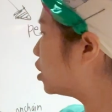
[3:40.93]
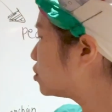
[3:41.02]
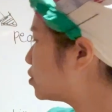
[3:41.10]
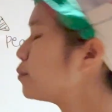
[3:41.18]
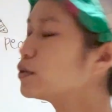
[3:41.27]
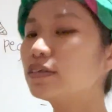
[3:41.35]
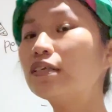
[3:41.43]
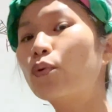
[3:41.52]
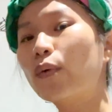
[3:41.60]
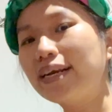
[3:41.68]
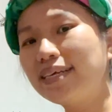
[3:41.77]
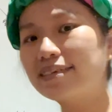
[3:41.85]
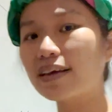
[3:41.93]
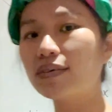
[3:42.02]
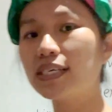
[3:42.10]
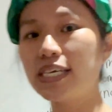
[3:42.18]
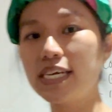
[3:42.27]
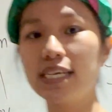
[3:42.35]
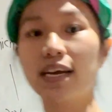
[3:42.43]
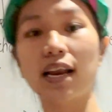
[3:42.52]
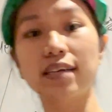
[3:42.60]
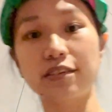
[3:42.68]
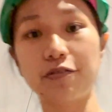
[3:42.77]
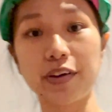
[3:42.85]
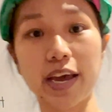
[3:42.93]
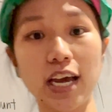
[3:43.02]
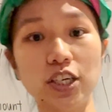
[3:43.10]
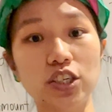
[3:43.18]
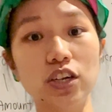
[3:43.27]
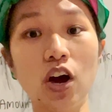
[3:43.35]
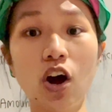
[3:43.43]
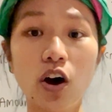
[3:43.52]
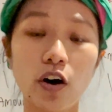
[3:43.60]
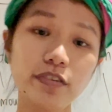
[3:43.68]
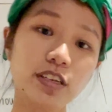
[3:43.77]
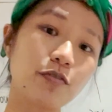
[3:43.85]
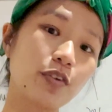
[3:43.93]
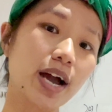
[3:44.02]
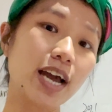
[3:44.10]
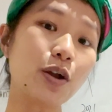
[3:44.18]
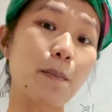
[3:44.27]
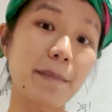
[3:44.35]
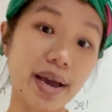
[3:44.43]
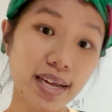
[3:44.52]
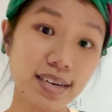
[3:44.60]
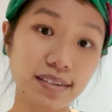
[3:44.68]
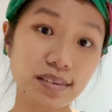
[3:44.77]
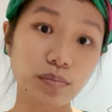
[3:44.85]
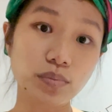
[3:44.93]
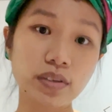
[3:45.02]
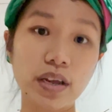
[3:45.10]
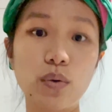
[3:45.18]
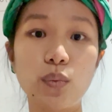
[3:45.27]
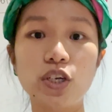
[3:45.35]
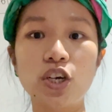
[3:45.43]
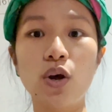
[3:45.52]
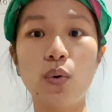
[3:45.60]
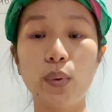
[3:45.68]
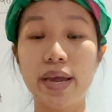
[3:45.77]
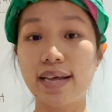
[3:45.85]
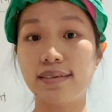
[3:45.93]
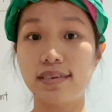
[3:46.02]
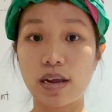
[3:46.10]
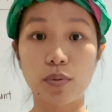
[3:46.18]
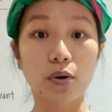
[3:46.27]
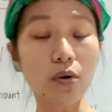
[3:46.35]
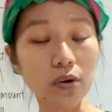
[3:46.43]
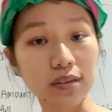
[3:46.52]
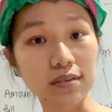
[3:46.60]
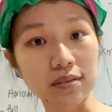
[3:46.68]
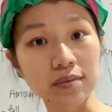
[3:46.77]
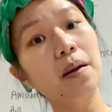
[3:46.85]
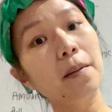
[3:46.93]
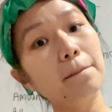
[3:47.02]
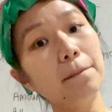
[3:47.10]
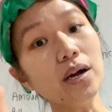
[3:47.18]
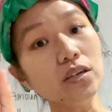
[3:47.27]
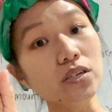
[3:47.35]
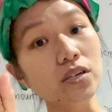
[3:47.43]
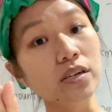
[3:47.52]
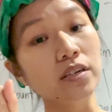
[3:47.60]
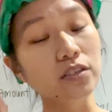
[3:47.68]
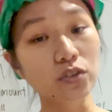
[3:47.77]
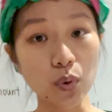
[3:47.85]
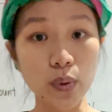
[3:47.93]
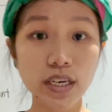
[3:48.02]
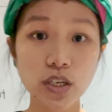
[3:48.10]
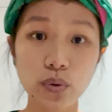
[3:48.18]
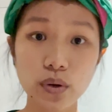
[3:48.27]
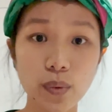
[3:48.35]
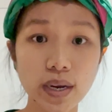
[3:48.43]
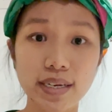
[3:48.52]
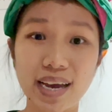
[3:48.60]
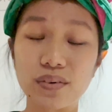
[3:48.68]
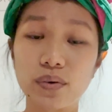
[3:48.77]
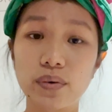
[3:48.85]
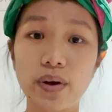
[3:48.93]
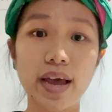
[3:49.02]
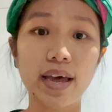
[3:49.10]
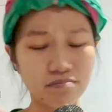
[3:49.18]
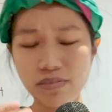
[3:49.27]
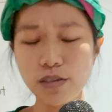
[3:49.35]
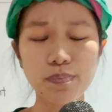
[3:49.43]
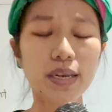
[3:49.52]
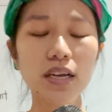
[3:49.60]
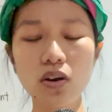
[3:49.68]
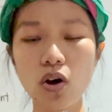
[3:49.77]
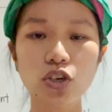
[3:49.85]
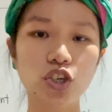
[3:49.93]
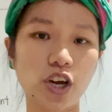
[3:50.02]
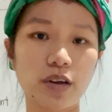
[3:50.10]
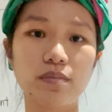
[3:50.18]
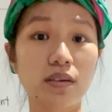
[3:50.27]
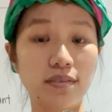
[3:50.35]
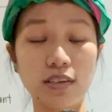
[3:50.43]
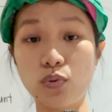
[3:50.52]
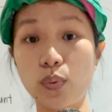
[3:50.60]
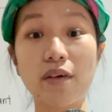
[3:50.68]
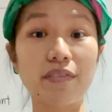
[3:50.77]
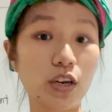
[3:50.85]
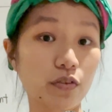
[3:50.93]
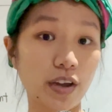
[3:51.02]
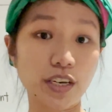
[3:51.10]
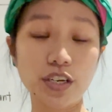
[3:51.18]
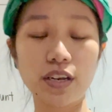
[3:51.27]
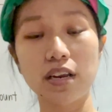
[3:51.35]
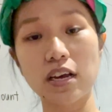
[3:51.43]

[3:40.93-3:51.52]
So that was the 2017 classification of the different kind of mechanisms in which we get stablecoins. But it's 2021 now, and it's been a long time since we have innovated and